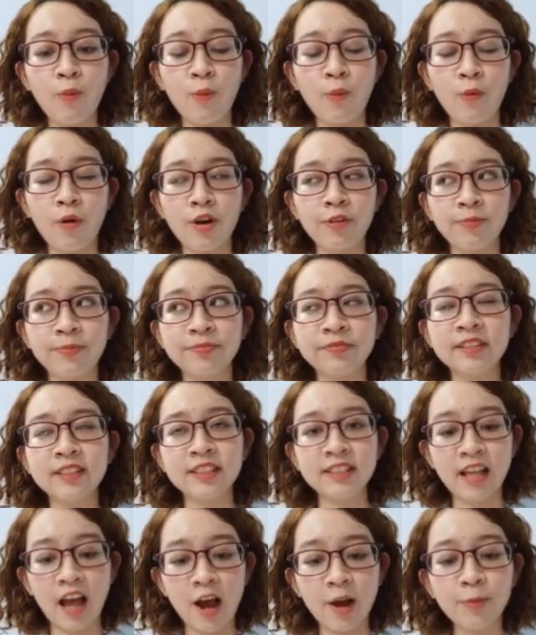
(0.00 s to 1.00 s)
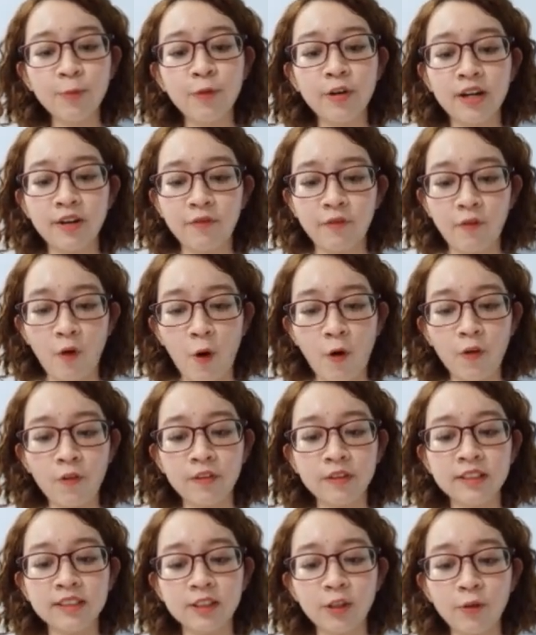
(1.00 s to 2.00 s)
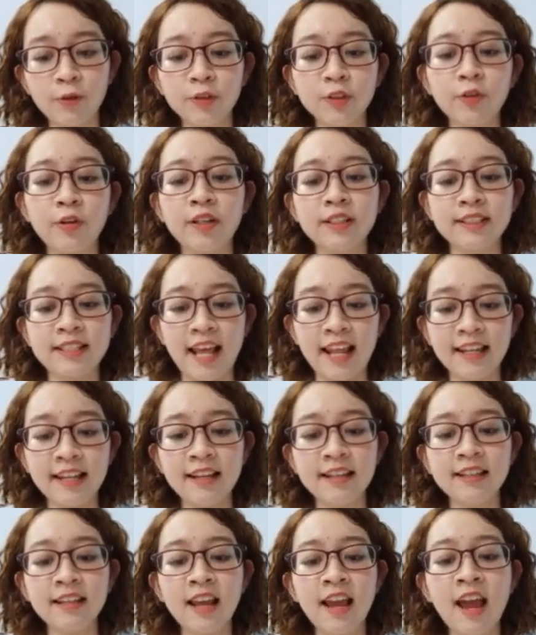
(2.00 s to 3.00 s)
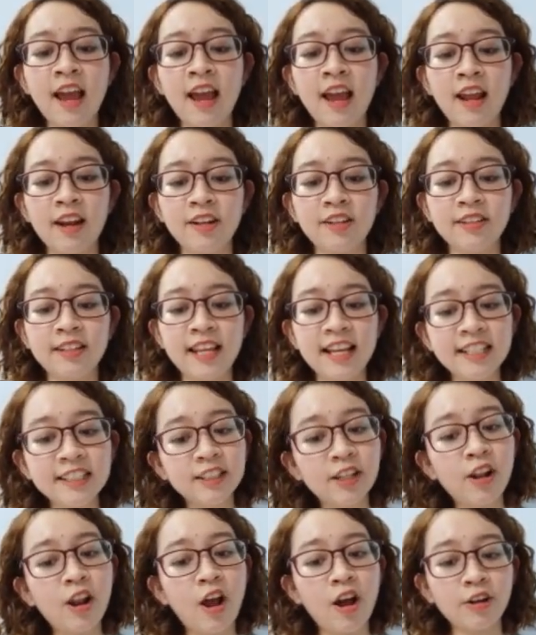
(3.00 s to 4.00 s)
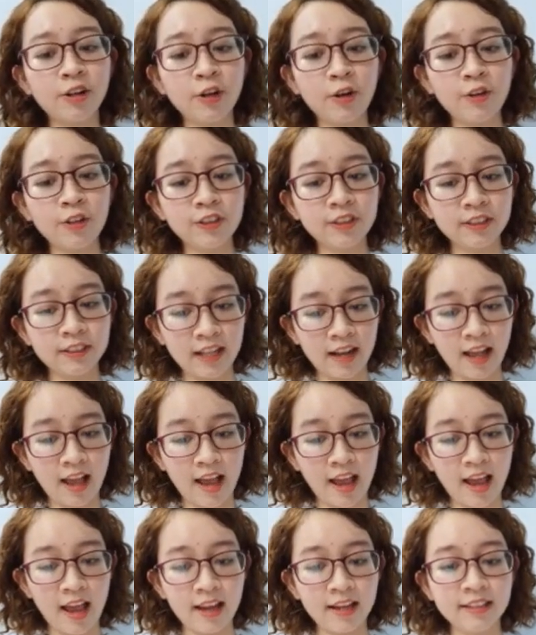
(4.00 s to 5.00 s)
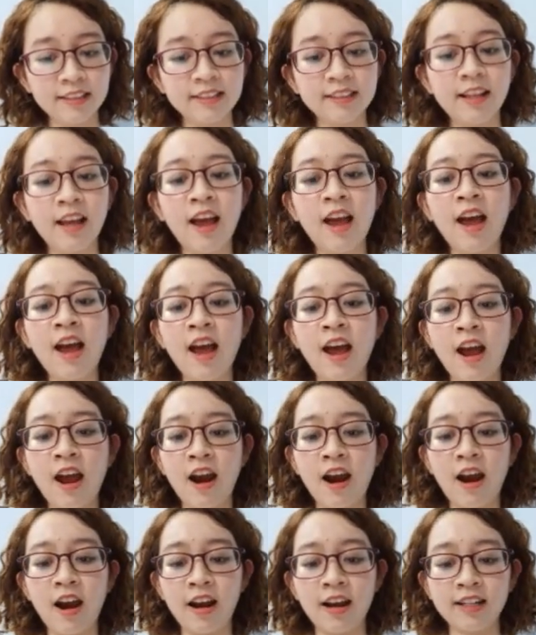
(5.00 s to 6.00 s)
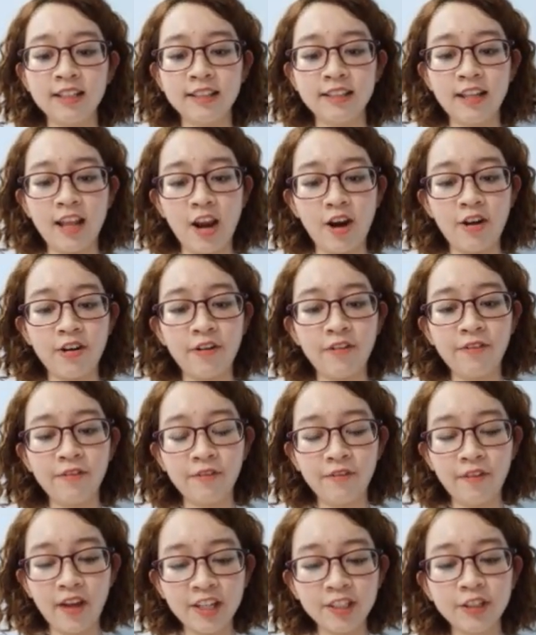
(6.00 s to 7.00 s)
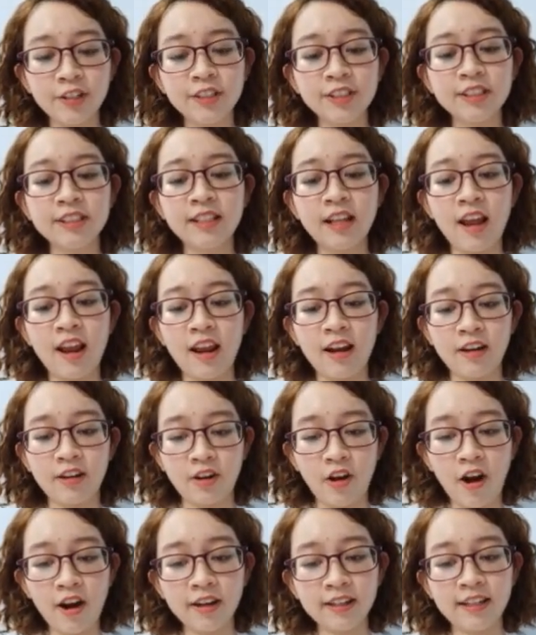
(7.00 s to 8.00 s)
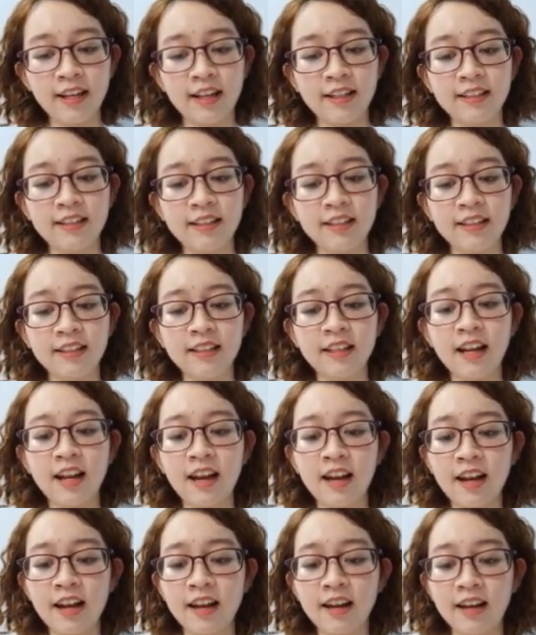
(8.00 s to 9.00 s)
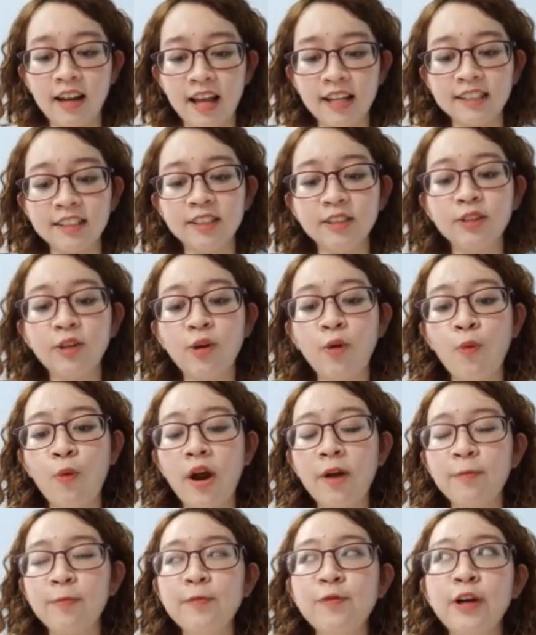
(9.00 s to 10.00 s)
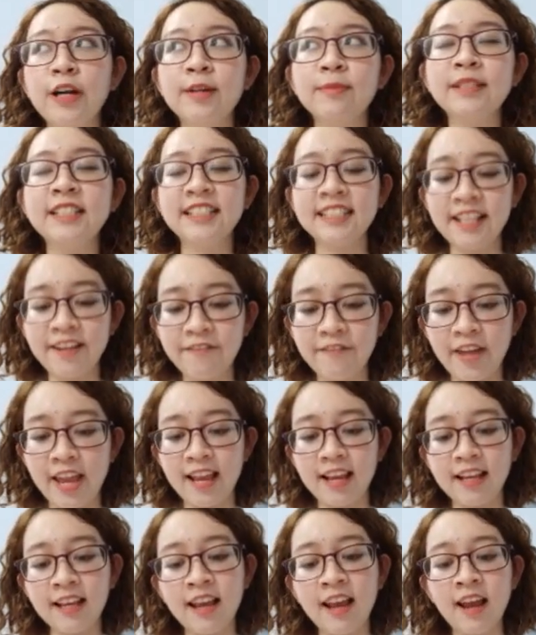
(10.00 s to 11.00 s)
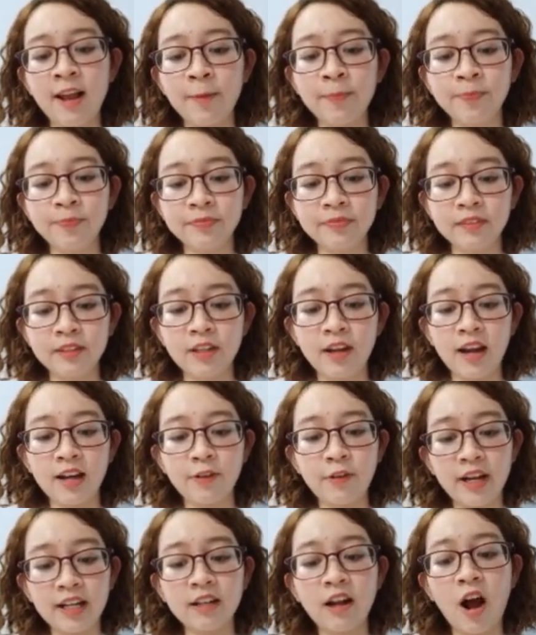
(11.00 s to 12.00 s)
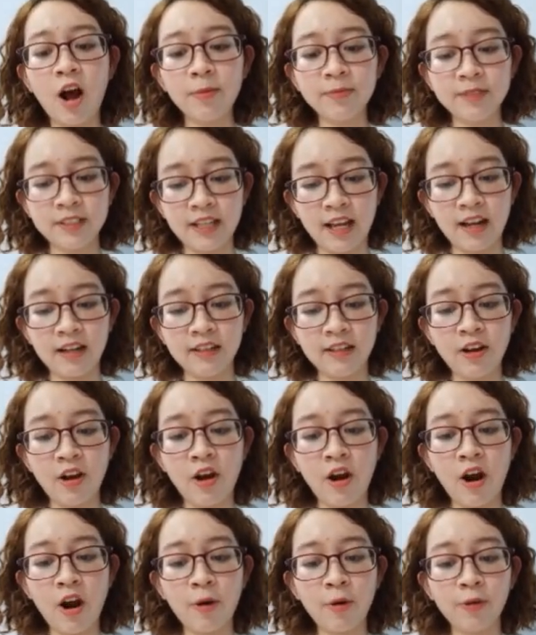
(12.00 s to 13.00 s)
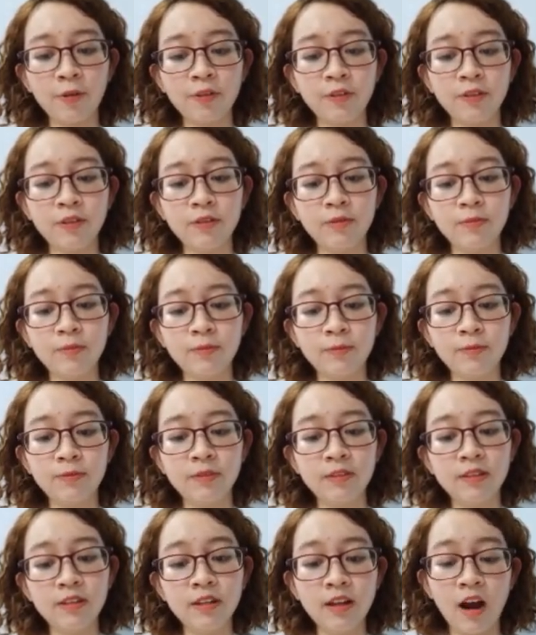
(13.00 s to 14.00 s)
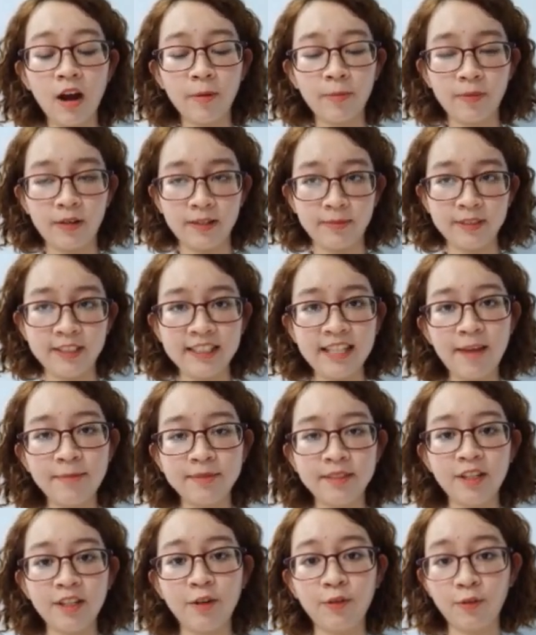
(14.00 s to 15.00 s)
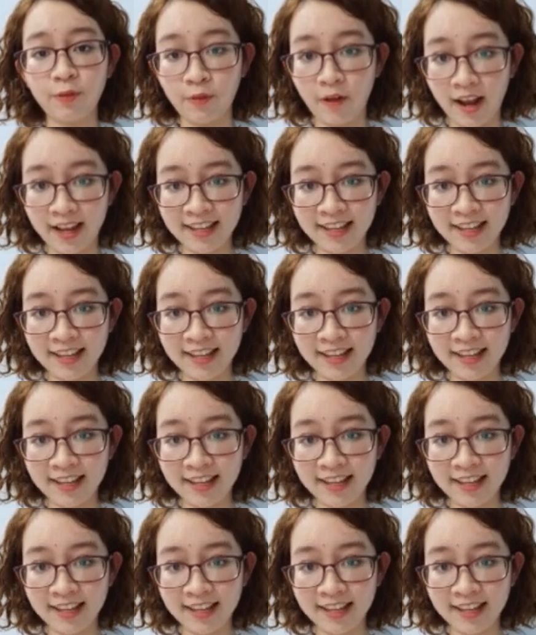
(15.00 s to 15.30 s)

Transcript: Well, the time involved in a social setting and the things along to those lines, and there are factors in a target, that is what we're perceiving in direct object or of the perception,